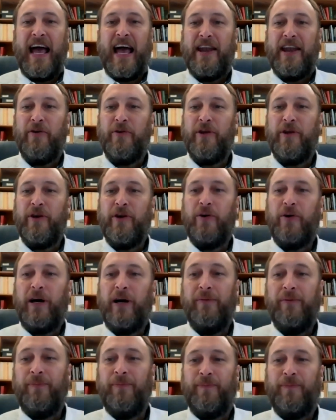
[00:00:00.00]
I don't know,
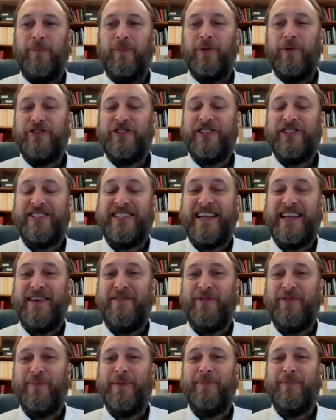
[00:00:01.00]
I will just
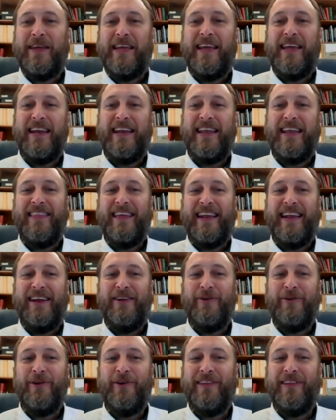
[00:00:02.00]
state from the beginning that I
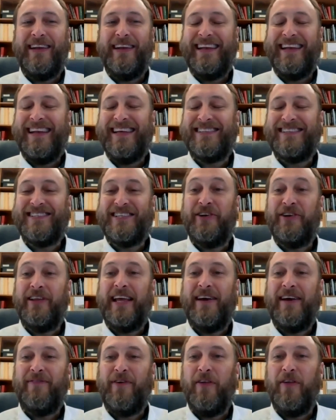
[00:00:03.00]
don't know that I
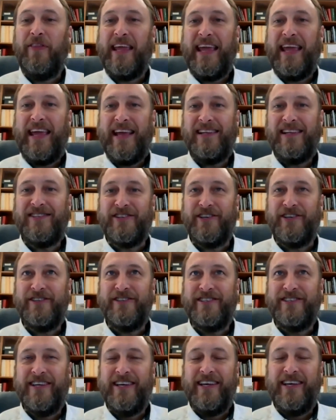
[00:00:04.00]
necessarily have all the
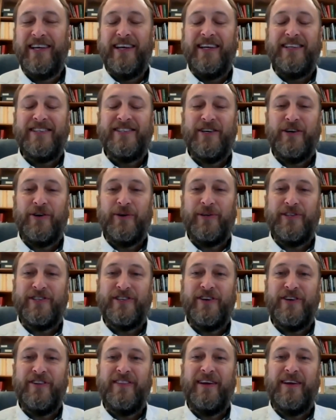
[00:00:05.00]
answers. So it's
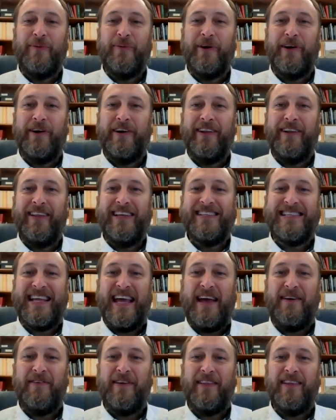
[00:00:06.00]
good that we're at least
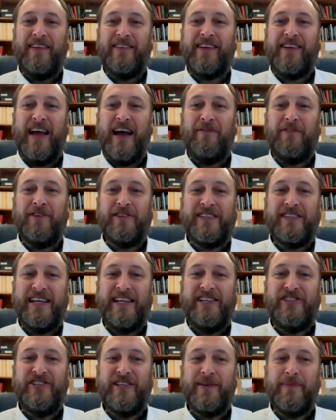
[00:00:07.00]
having this
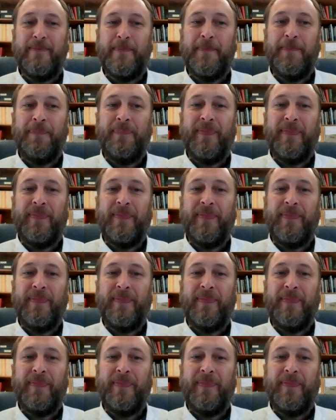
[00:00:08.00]
conversation.